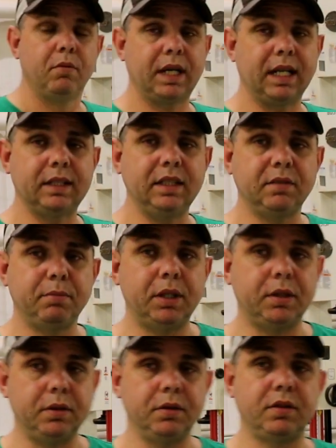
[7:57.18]
Well, I got these
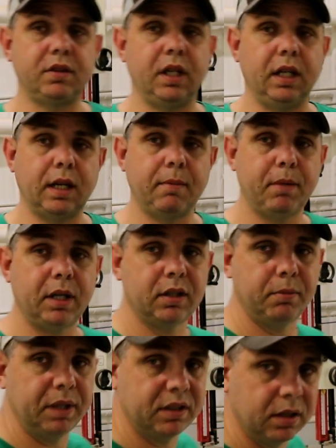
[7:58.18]
molds and I'm about
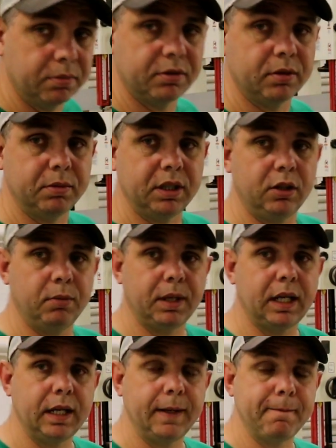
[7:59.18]
to mix up some
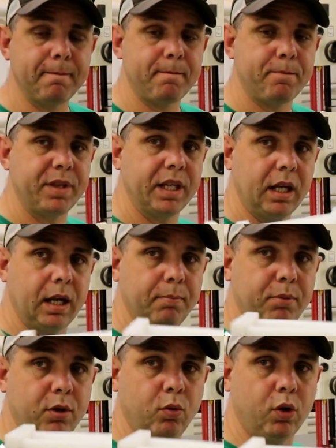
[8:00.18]
Alumilite
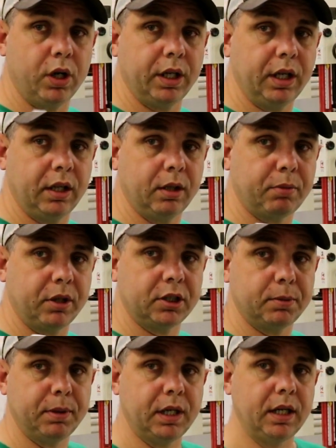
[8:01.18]
and put one in the
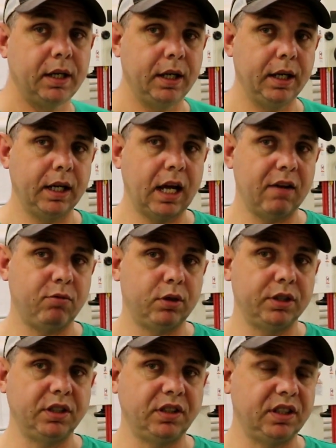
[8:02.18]
pressure pot and have
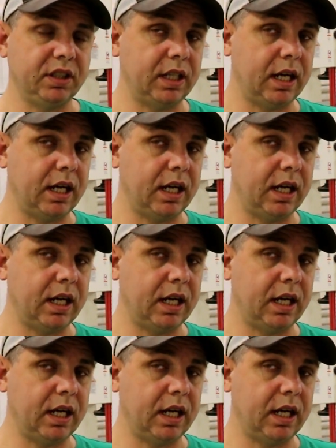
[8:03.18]
one just sitting